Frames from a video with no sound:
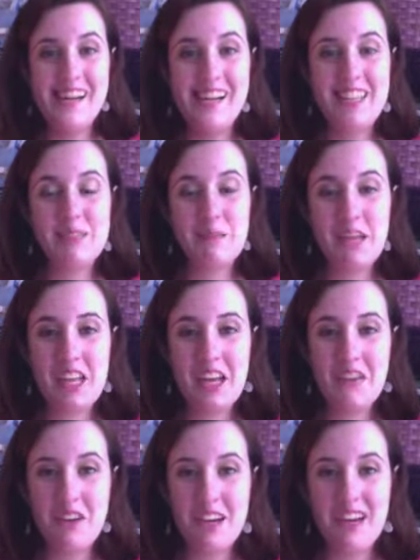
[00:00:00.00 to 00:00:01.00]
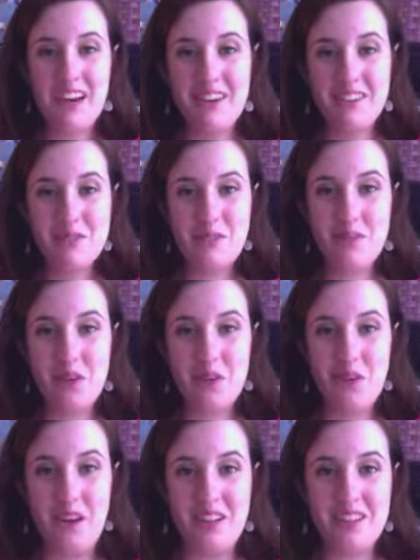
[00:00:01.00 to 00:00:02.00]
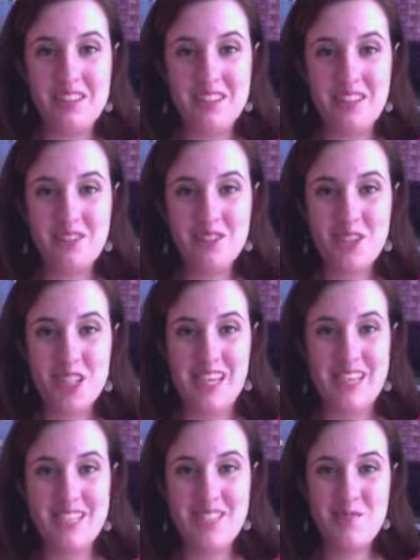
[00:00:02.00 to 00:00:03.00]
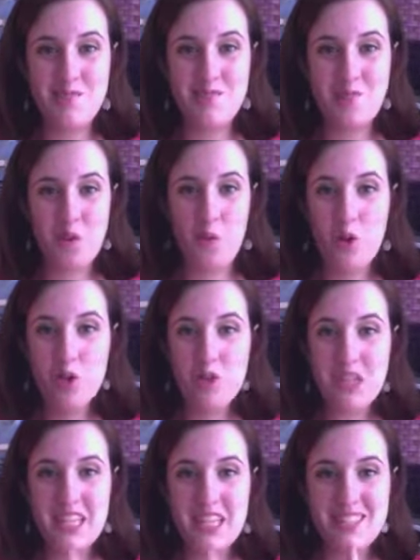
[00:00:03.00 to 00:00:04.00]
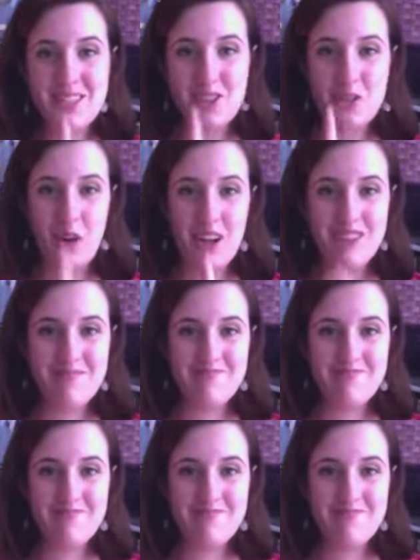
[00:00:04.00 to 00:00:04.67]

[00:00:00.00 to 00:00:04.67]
it's my life right now. It's revolved around this single trig test. One trig test, just one.